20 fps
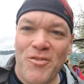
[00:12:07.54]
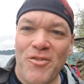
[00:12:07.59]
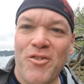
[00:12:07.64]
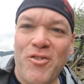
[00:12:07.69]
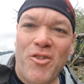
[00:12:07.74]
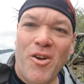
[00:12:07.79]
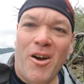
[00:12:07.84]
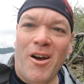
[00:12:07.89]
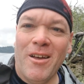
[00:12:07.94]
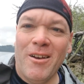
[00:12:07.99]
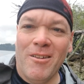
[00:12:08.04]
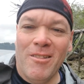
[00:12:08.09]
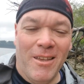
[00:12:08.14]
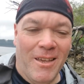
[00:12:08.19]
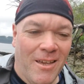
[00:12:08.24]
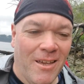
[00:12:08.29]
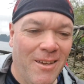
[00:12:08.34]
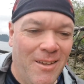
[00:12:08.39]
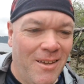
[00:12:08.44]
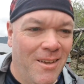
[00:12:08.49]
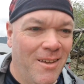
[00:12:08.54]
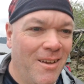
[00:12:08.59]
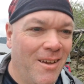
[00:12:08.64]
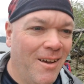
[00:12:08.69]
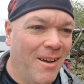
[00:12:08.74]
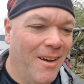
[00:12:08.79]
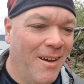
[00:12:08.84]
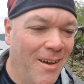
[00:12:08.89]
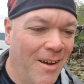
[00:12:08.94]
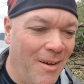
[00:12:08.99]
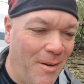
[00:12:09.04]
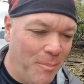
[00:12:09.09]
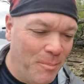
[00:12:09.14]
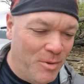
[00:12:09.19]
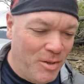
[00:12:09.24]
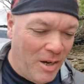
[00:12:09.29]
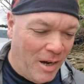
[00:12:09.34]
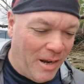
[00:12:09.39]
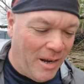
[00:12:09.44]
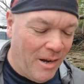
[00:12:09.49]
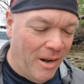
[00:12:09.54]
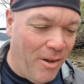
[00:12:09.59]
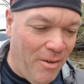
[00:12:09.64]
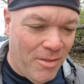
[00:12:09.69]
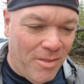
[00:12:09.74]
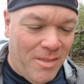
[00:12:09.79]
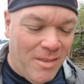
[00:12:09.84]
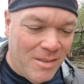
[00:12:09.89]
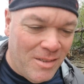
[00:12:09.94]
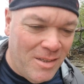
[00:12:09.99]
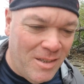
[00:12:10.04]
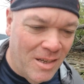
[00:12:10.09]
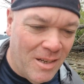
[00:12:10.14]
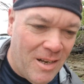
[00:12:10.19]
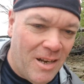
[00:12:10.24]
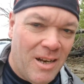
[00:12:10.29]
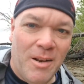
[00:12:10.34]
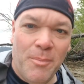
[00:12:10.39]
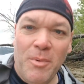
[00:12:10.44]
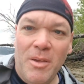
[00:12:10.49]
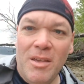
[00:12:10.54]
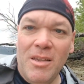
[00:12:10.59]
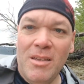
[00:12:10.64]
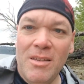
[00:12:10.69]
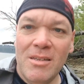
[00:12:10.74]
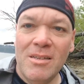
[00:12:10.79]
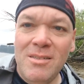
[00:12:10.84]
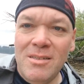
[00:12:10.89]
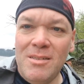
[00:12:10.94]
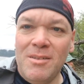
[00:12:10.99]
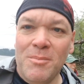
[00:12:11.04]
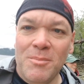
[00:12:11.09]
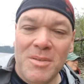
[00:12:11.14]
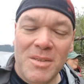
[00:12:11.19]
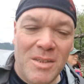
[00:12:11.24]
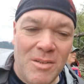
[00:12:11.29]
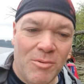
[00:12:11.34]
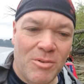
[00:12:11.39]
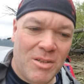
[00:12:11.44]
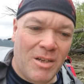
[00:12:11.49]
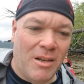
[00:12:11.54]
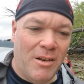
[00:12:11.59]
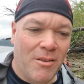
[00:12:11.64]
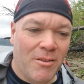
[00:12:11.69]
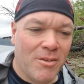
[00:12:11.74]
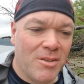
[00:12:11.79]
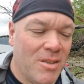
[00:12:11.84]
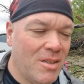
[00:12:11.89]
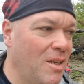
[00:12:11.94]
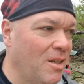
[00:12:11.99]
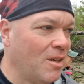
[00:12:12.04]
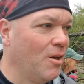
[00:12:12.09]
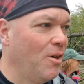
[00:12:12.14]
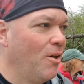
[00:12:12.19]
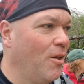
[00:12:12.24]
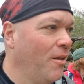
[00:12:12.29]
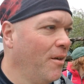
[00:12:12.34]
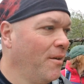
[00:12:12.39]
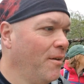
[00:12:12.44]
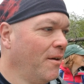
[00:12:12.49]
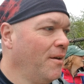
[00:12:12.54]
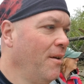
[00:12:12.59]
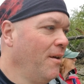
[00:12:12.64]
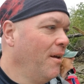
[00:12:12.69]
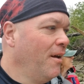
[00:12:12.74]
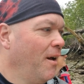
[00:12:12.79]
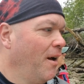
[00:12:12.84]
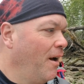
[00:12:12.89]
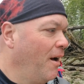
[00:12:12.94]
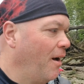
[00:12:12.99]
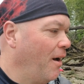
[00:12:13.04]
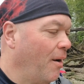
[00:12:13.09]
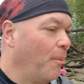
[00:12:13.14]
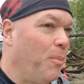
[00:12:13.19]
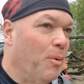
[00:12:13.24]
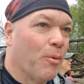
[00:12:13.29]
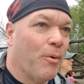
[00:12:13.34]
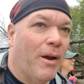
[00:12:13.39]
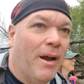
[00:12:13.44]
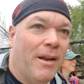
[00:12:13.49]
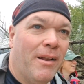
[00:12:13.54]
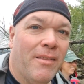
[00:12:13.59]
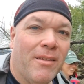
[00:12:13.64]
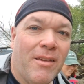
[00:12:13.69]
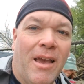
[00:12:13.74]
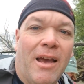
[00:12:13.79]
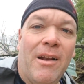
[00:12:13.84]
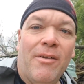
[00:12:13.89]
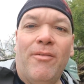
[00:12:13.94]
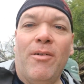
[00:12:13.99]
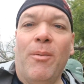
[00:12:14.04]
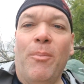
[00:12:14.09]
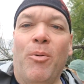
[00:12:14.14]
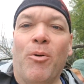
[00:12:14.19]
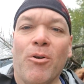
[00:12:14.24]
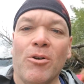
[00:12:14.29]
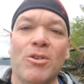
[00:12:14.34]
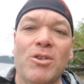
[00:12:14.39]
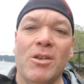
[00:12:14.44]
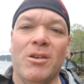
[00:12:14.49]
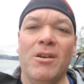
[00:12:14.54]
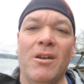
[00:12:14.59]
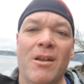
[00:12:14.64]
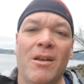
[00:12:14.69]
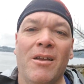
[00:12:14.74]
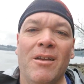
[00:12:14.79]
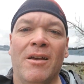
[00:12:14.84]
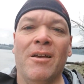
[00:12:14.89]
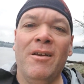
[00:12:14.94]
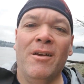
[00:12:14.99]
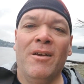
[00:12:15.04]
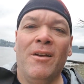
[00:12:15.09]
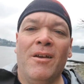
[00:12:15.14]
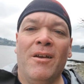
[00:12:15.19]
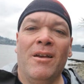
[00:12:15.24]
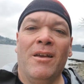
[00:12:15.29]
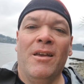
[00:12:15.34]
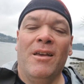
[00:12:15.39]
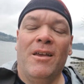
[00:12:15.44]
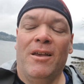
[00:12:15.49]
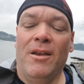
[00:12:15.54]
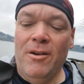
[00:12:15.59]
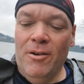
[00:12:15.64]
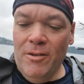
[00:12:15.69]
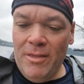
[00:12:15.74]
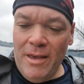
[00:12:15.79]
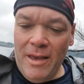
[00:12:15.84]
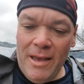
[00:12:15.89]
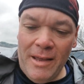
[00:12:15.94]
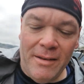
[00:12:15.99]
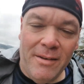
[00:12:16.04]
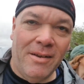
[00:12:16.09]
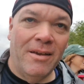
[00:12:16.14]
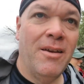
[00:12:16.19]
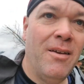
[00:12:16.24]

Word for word: dawdling, checking out the sea anemones. We saw another seal, but we're at the kind of a portion here that